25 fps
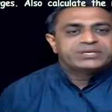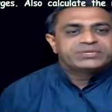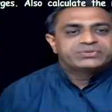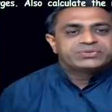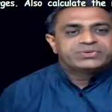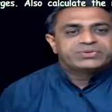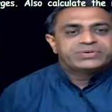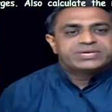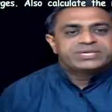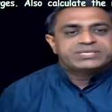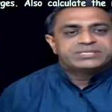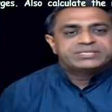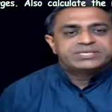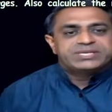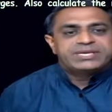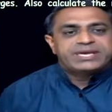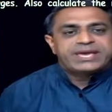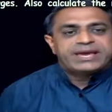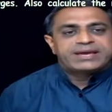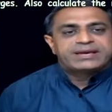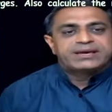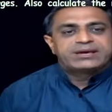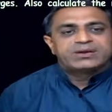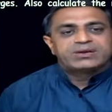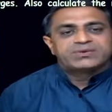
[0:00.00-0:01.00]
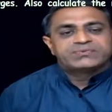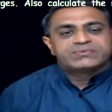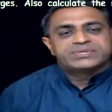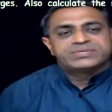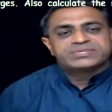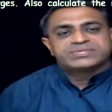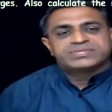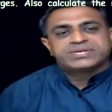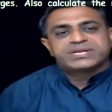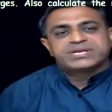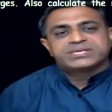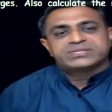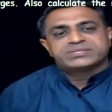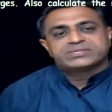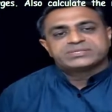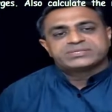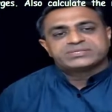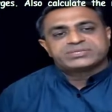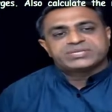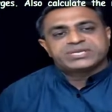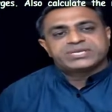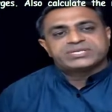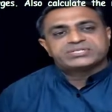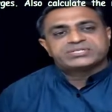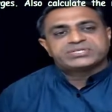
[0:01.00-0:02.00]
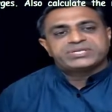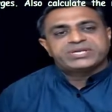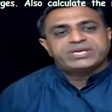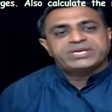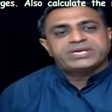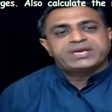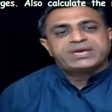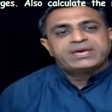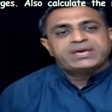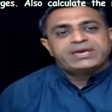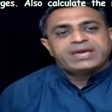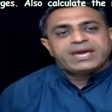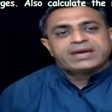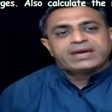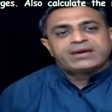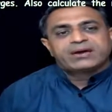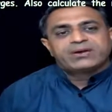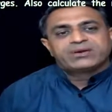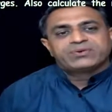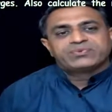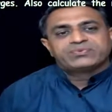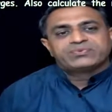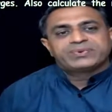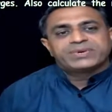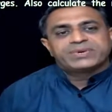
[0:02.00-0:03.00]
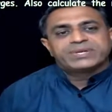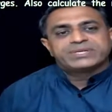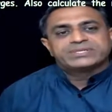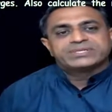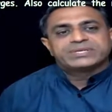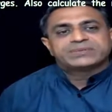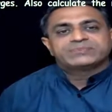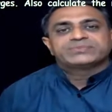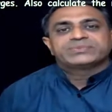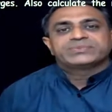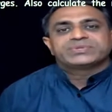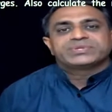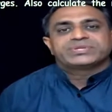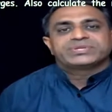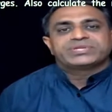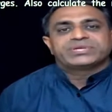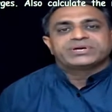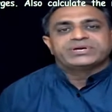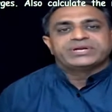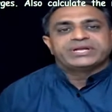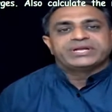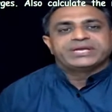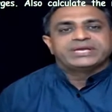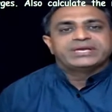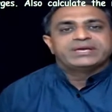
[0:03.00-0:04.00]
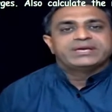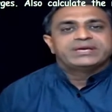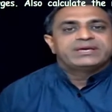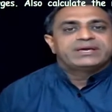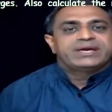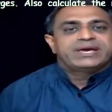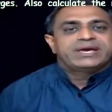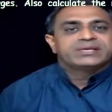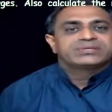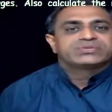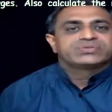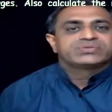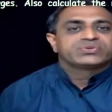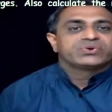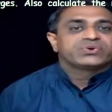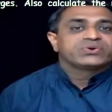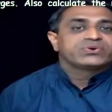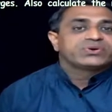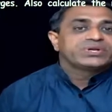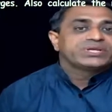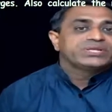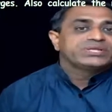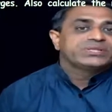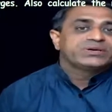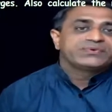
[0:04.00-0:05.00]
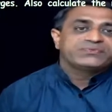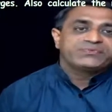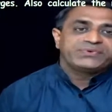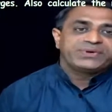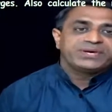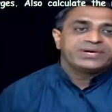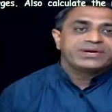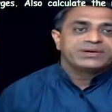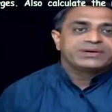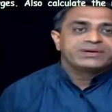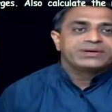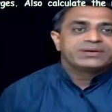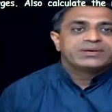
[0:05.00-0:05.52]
You can see angle of incidence 60, angle of prism 30 as shown in the figure.